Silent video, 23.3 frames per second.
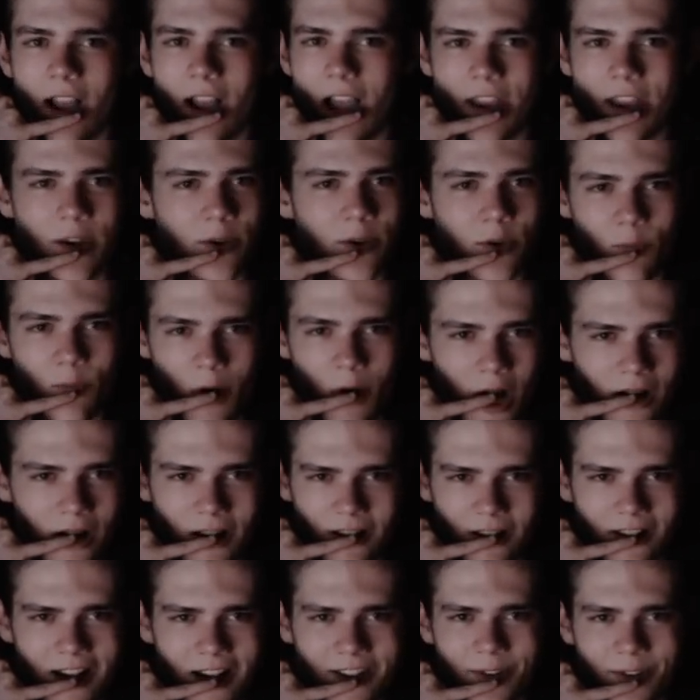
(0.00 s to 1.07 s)
I know you walk a
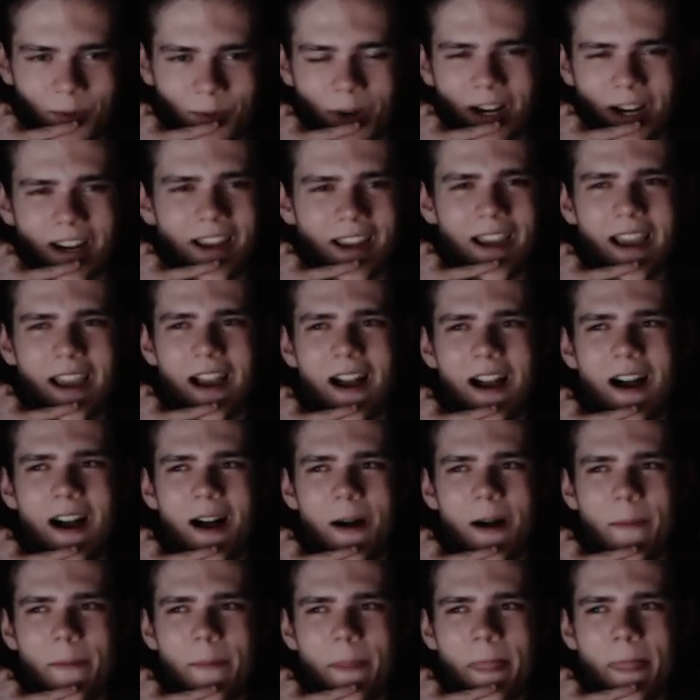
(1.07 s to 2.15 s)
lot to work.
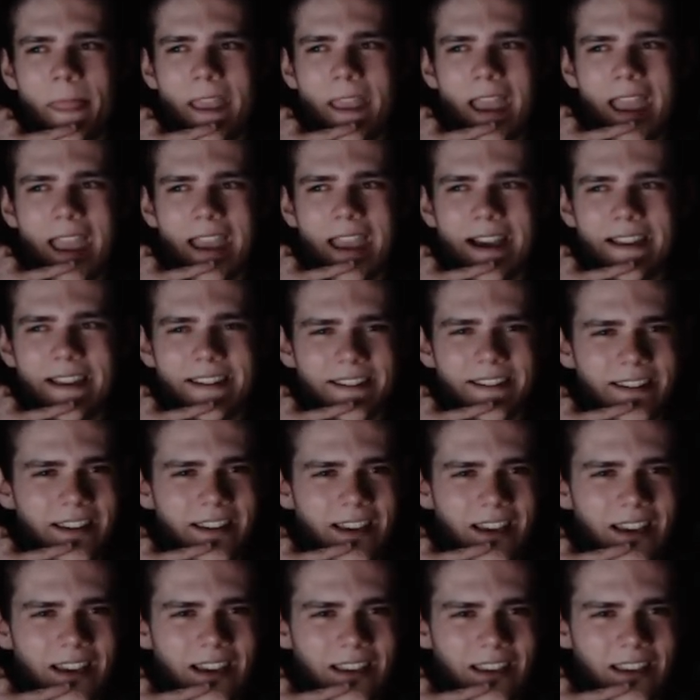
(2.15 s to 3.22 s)
And
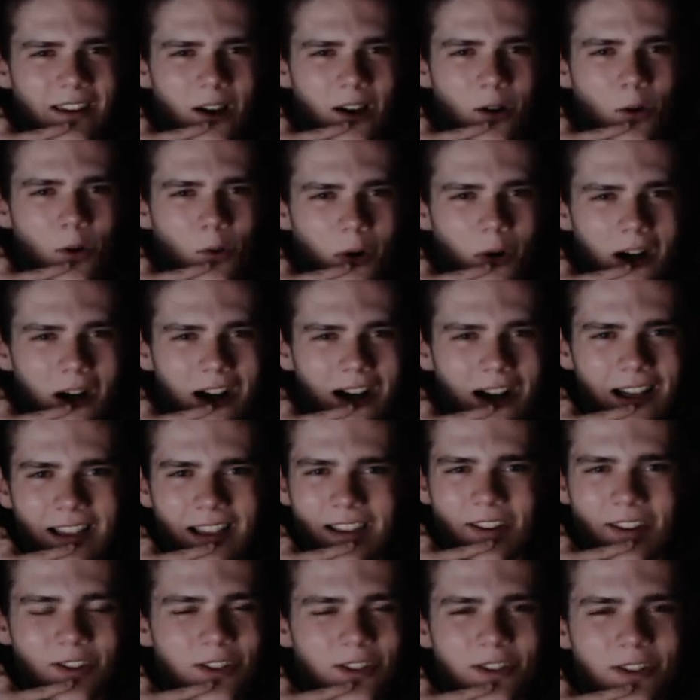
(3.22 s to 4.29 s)
you know,
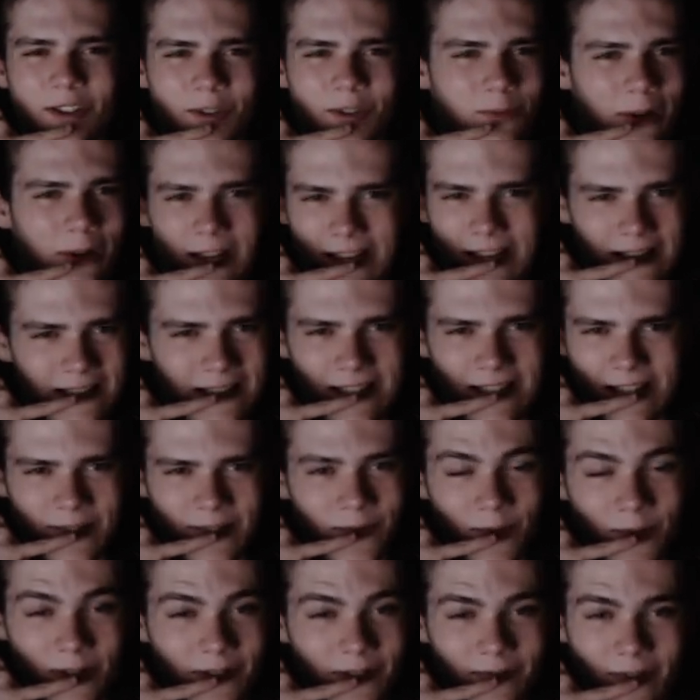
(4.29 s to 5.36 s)
she's just working
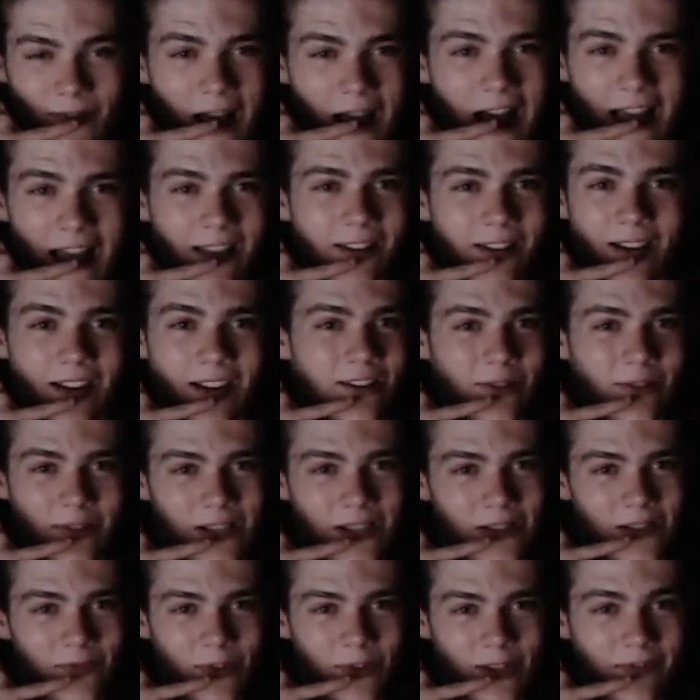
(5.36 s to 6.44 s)
6:45 until
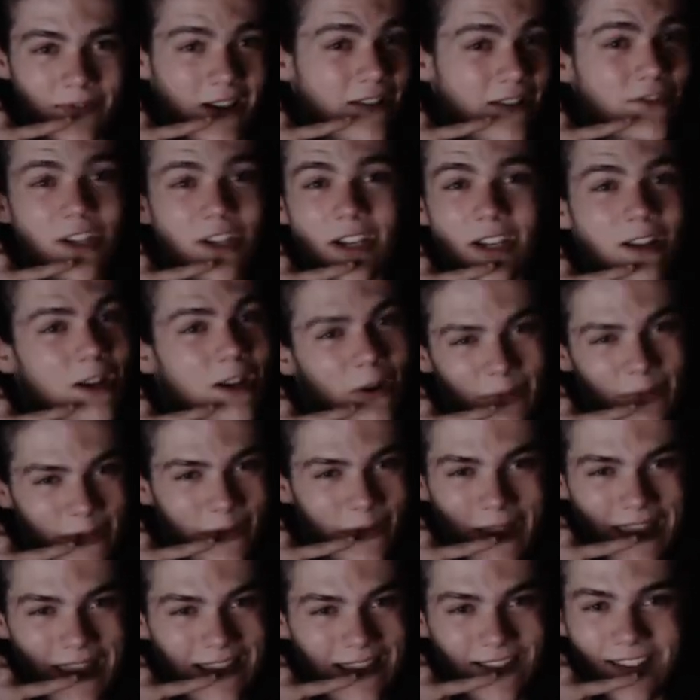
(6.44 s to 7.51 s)
6:45. She can go until
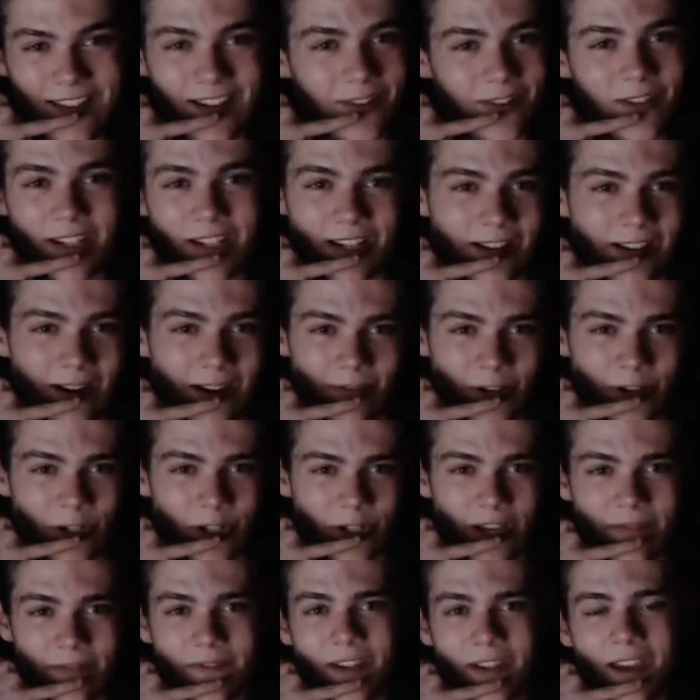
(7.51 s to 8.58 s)
8, you know, she can cover your
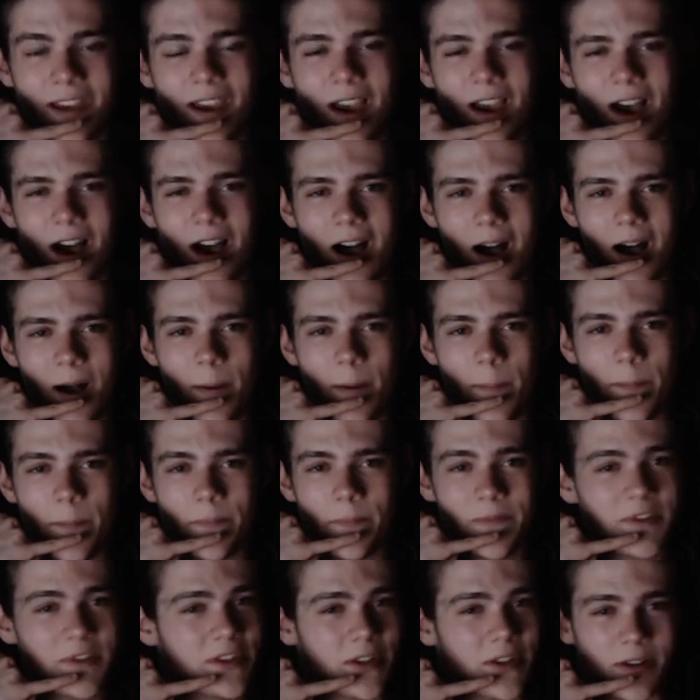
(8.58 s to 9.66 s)
shift.
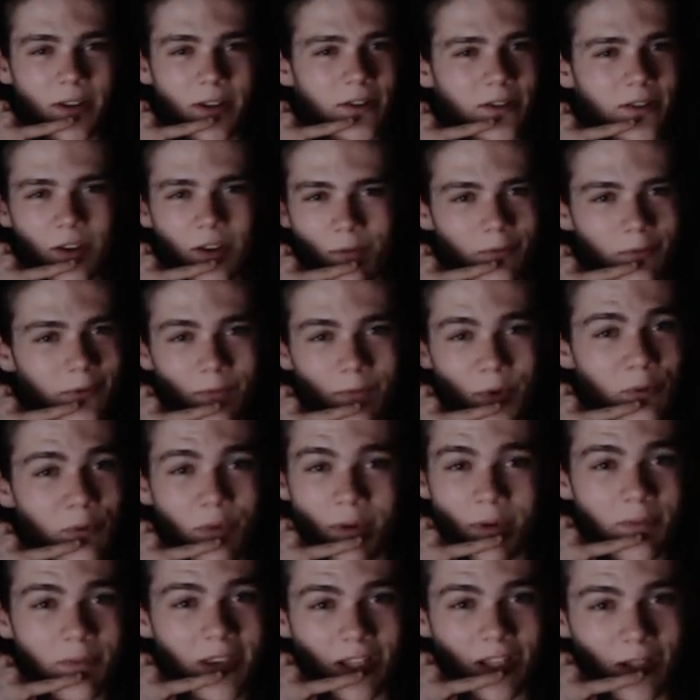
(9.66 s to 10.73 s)
So we
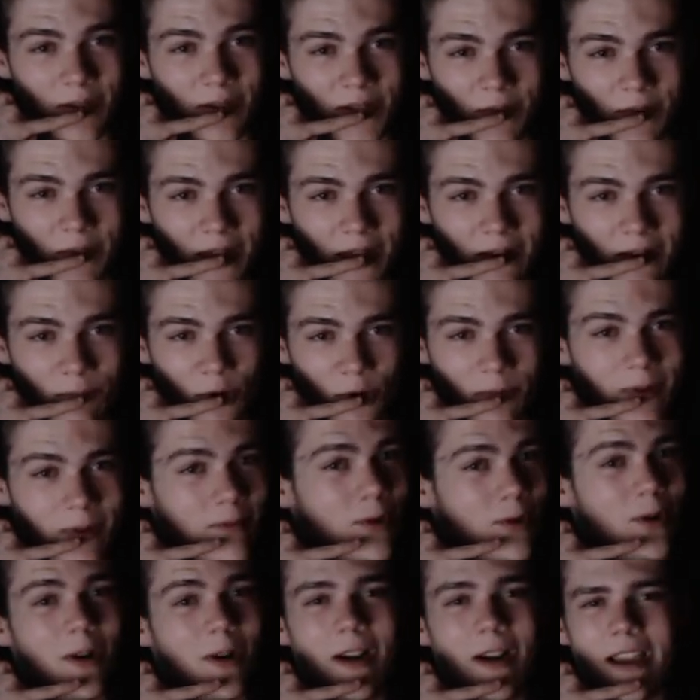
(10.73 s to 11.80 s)
wouldn't be closing with any more
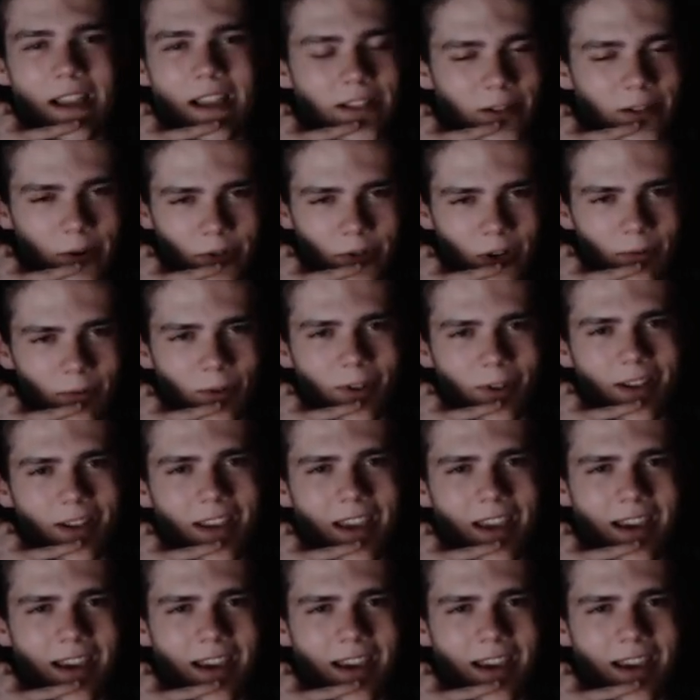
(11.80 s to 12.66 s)
people. It's no trouble.